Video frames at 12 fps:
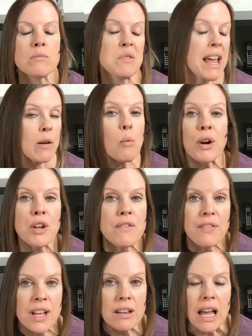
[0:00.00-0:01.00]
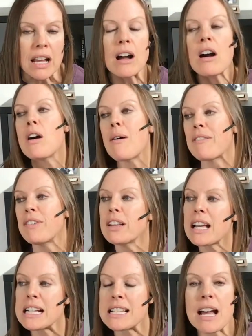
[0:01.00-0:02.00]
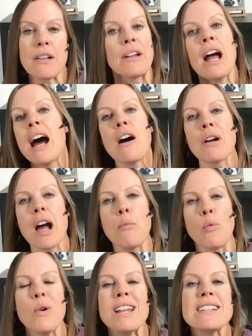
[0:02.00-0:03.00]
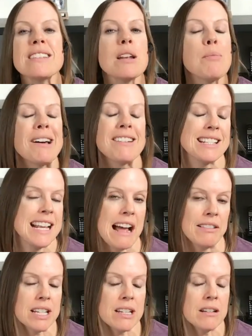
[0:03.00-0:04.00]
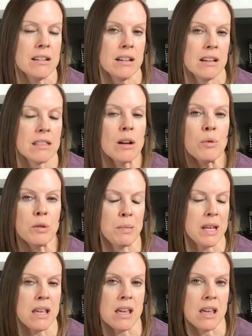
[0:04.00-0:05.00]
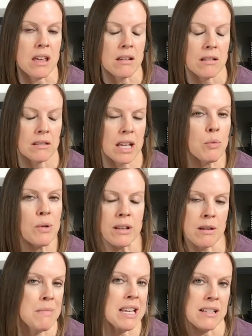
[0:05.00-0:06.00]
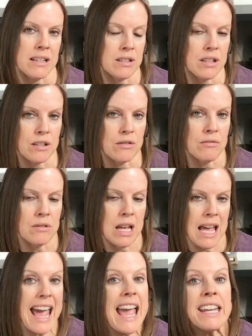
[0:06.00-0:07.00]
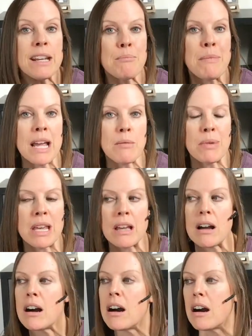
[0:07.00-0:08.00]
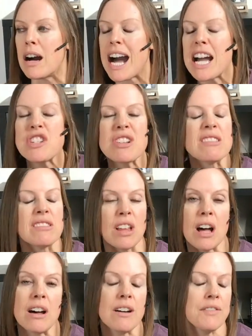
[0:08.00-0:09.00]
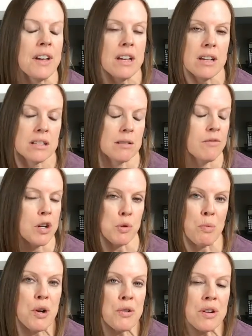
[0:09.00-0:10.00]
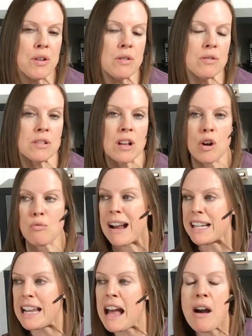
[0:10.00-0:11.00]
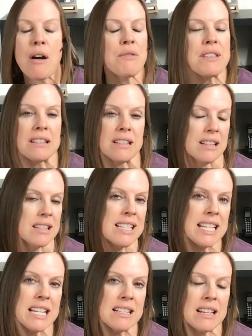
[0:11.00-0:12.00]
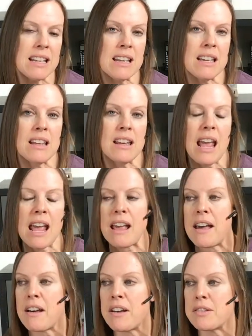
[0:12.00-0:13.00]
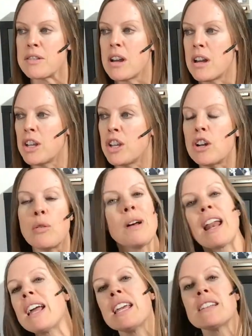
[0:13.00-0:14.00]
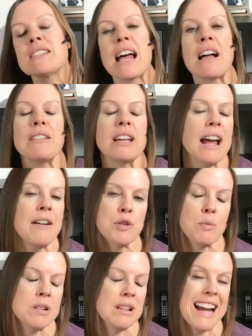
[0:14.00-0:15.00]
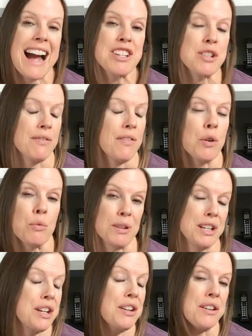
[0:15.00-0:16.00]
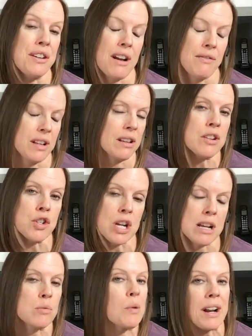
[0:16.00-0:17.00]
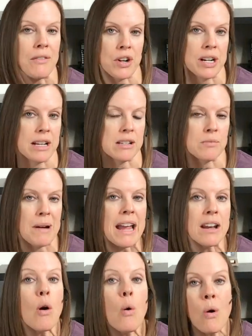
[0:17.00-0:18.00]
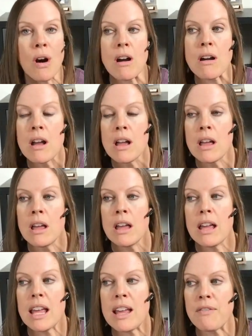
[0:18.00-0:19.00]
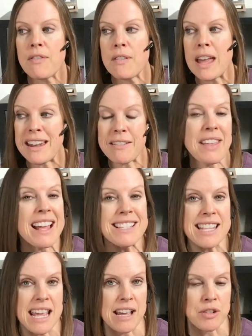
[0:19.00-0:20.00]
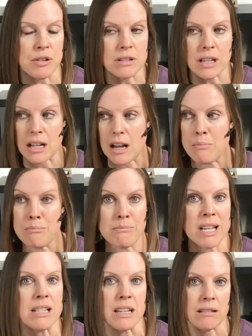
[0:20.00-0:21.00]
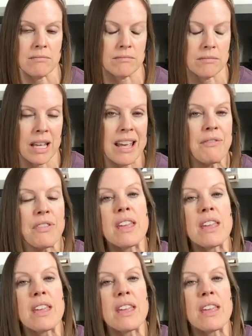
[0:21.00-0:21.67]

like what do you feel like oh i feel like a salad how come what is it about a salad that would be like really amazing to you. And it might be, ah, oh, I just love some fresh produce right now. This is in season. Mm. And, mm-hmm. you know, when I eat a salad afterwards, like I just feel really good. I feel energized, whatever it is. Right. Or if, and if that's the answer, it's like amazing. If